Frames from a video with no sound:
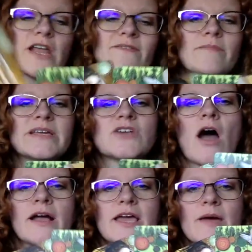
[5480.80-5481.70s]
even be
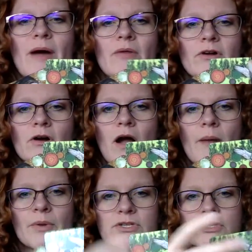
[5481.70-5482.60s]
talking about her
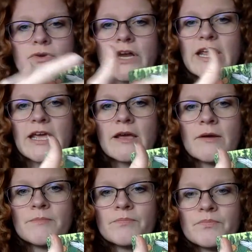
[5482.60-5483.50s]
opportunity
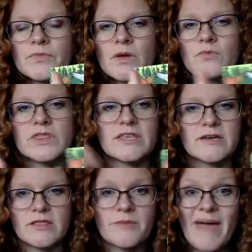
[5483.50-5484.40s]
with
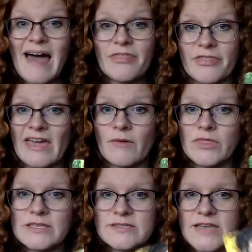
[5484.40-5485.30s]
the, the math thing, with
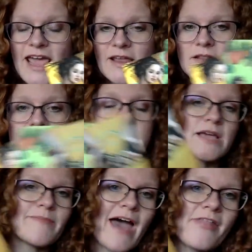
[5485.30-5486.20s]
the state, the
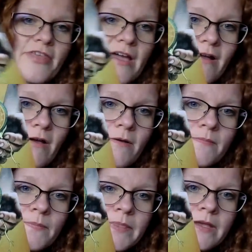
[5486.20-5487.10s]
state math thing,
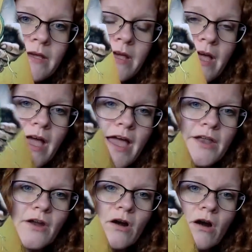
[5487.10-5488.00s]

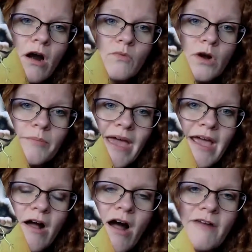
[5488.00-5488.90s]
and her hard work
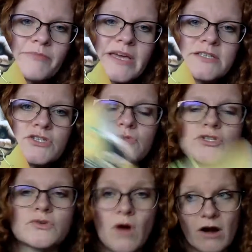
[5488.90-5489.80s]
paying off, because you
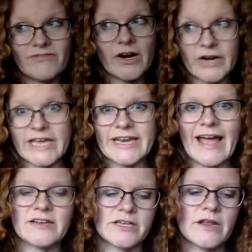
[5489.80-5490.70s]
two are very
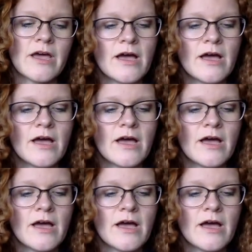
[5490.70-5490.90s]
connected.